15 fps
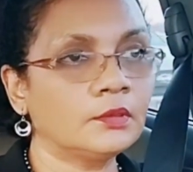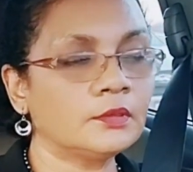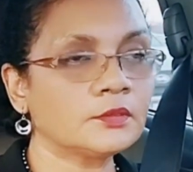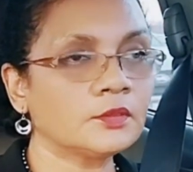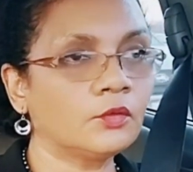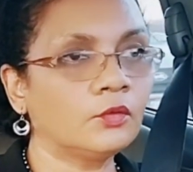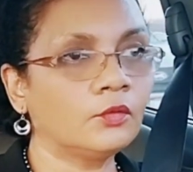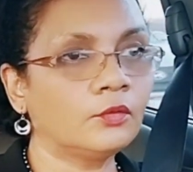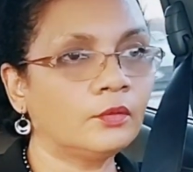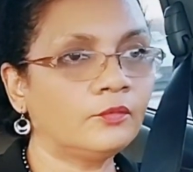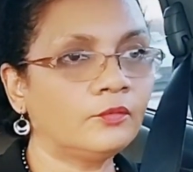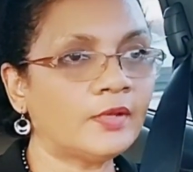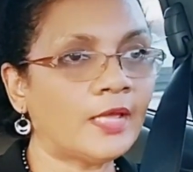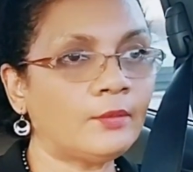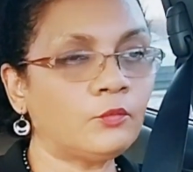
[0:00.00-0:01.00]
So
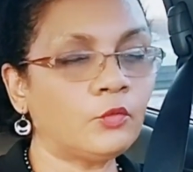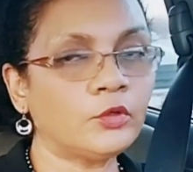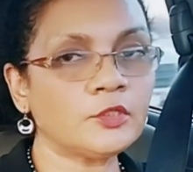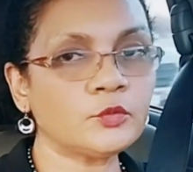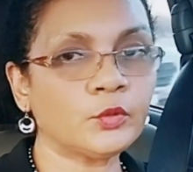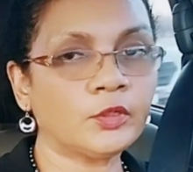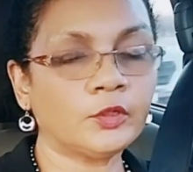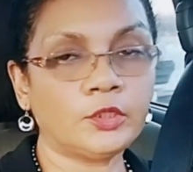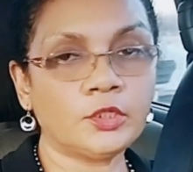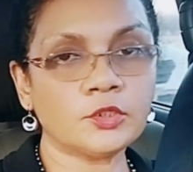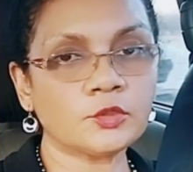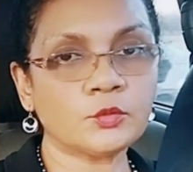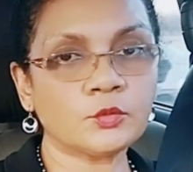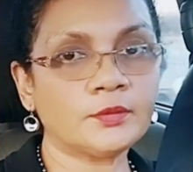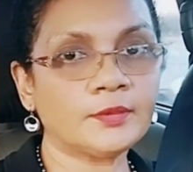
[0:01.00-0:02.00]
flight mode is where you
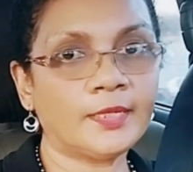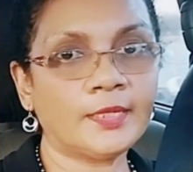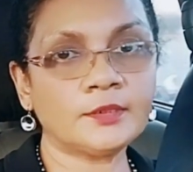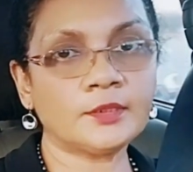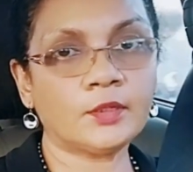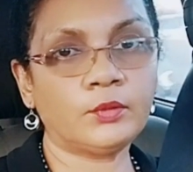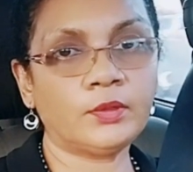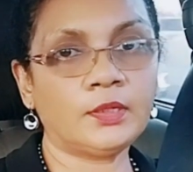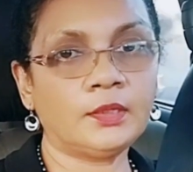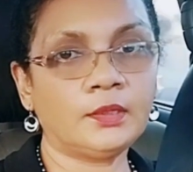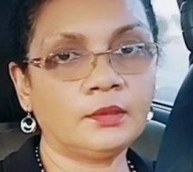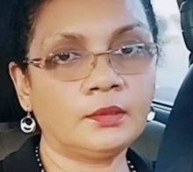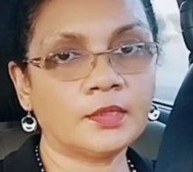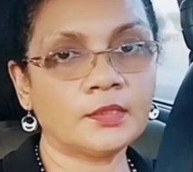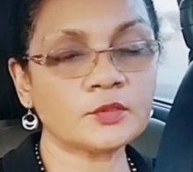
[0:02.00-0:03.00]
just want to get
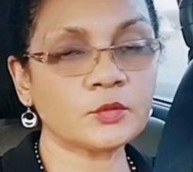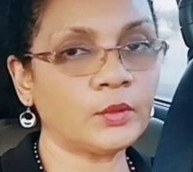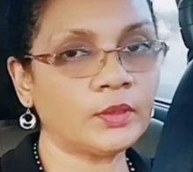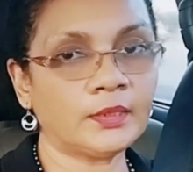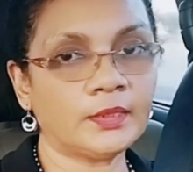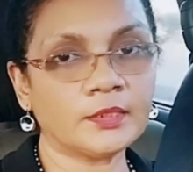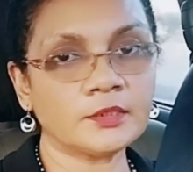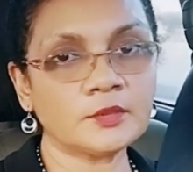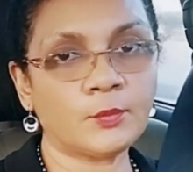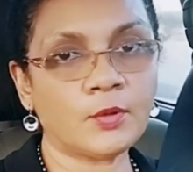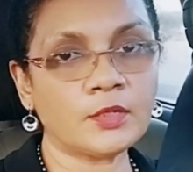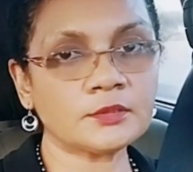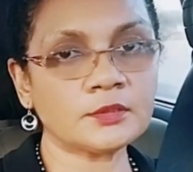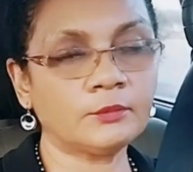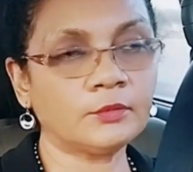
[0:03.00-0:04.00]
away as quickly as
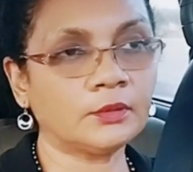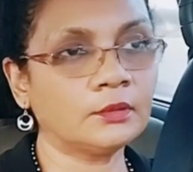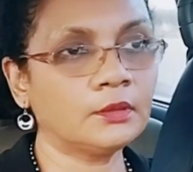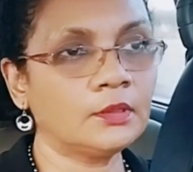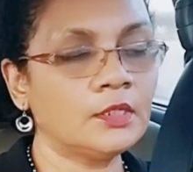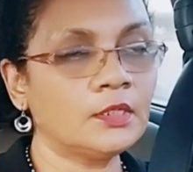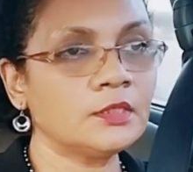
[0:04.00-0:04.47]
possible.